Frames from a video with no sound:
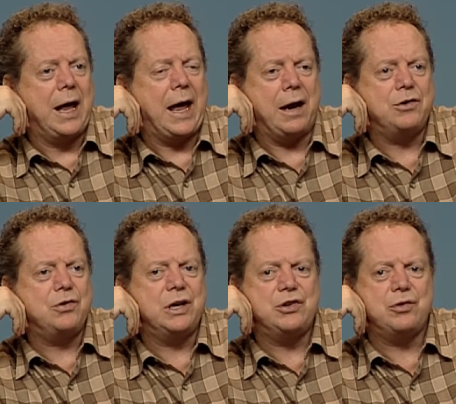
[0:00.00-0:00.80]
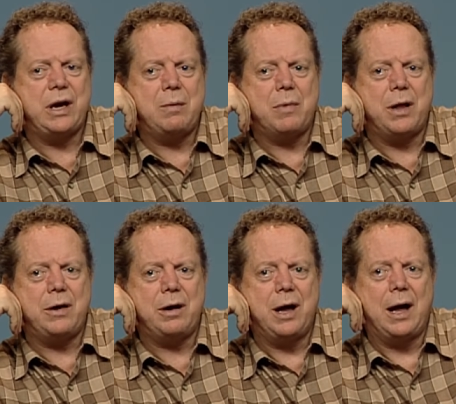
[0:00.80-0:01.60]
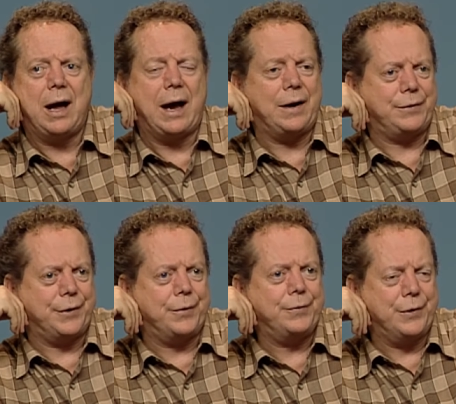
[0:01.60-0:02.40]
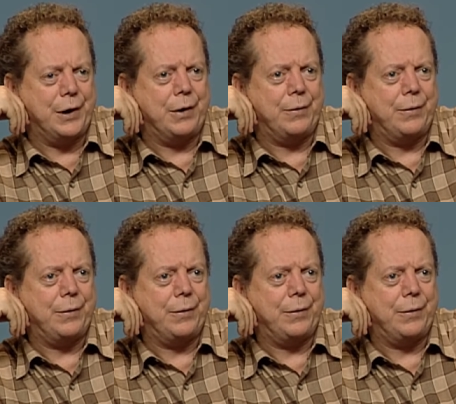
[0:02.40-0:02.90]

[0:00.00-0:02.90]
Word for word: How did you get your name on there? I don't know.